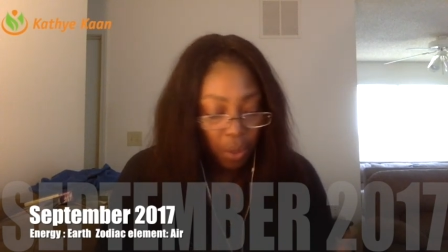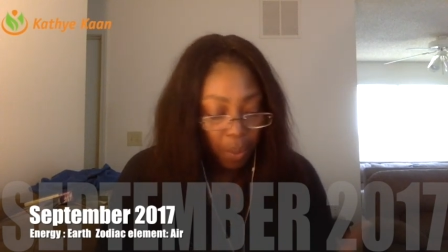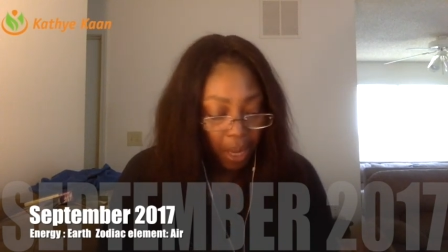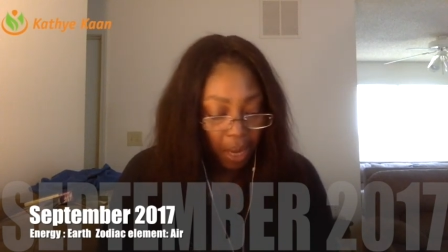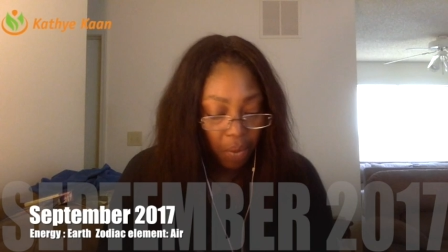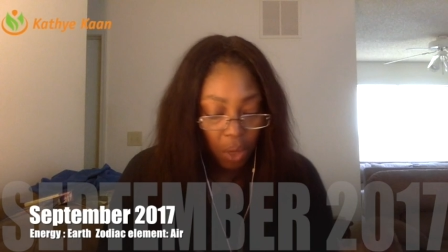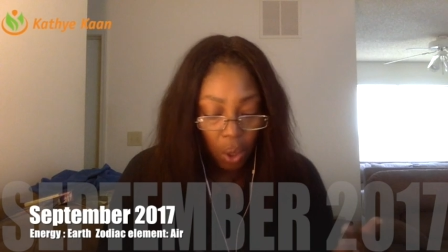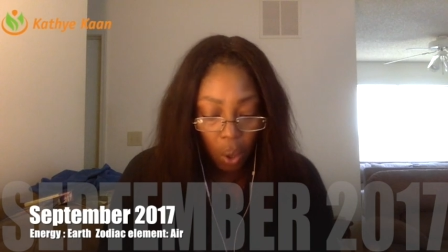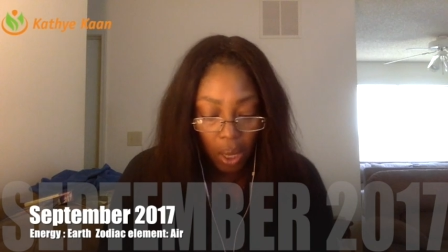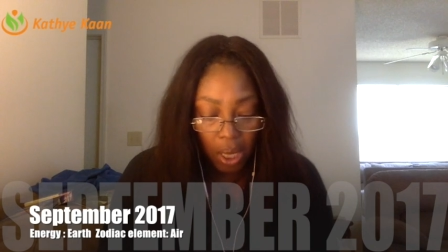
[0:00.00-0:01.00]
You begin with
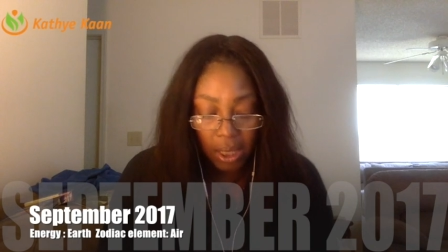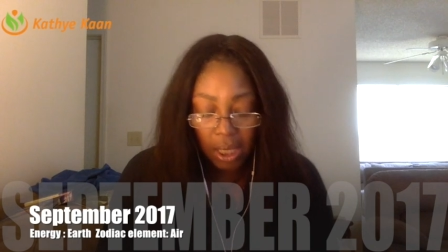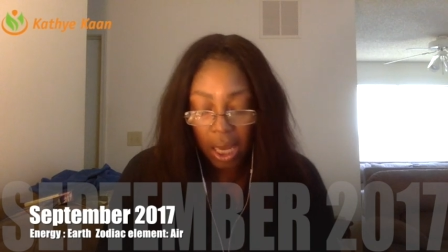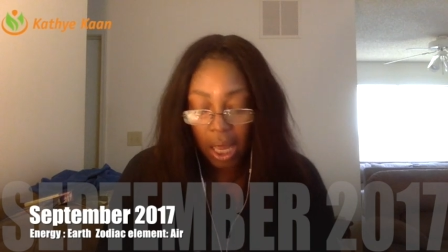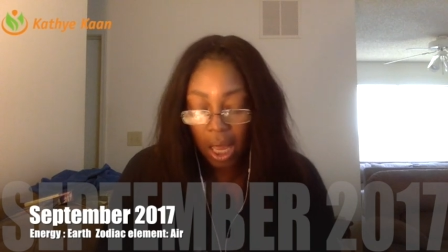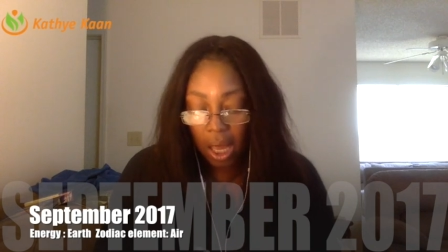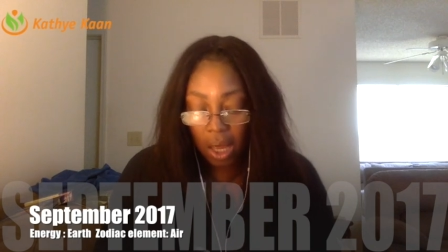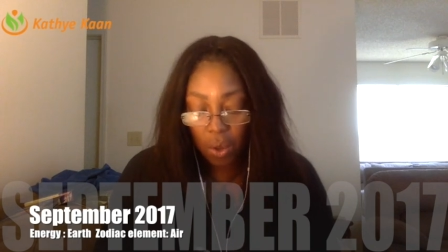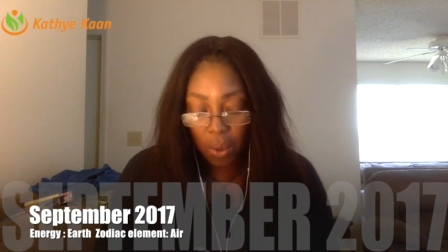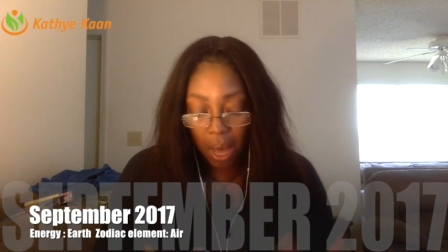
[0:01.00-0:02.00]
loyalty,
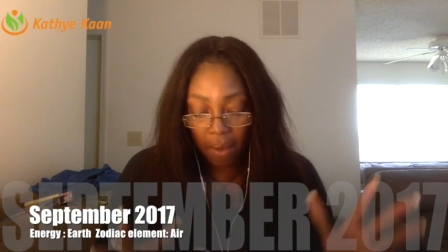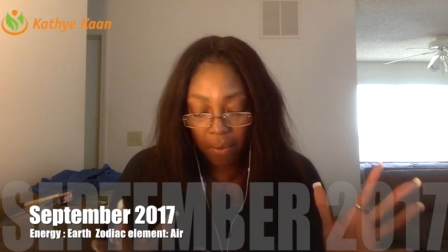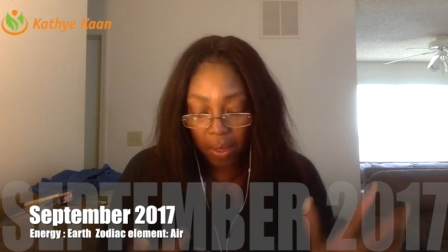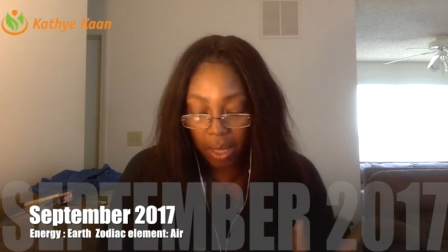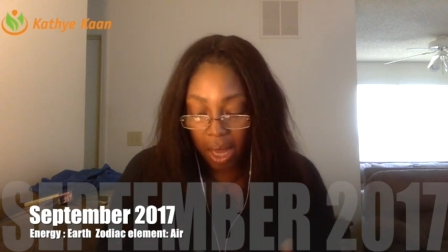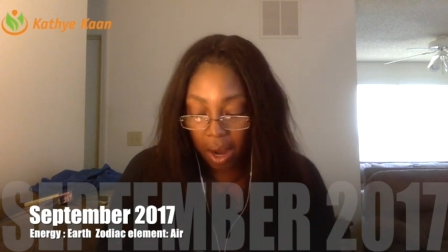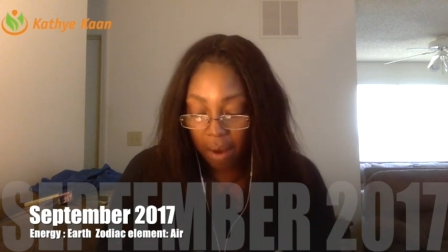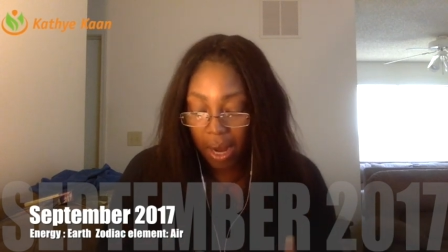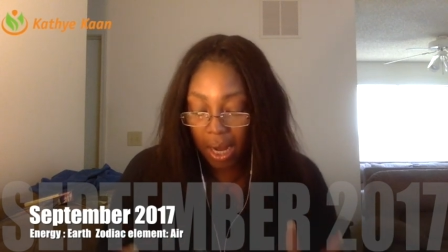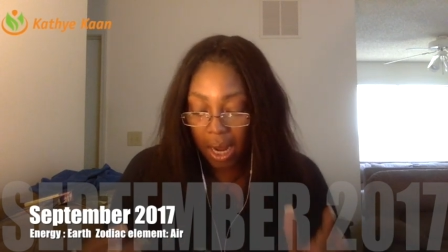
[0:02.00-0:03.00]
you have the
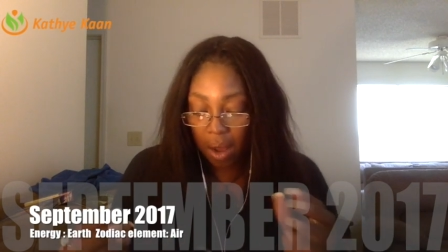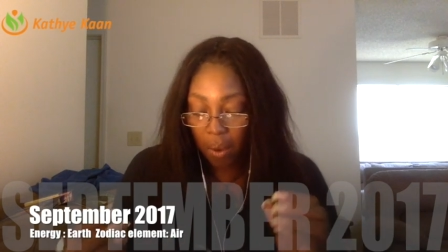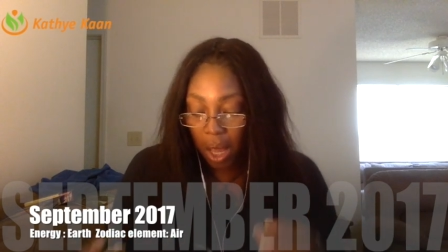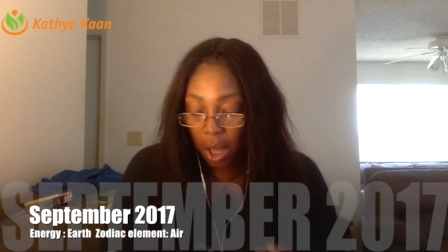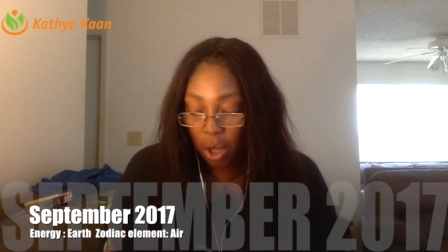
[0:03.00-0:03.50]
era now,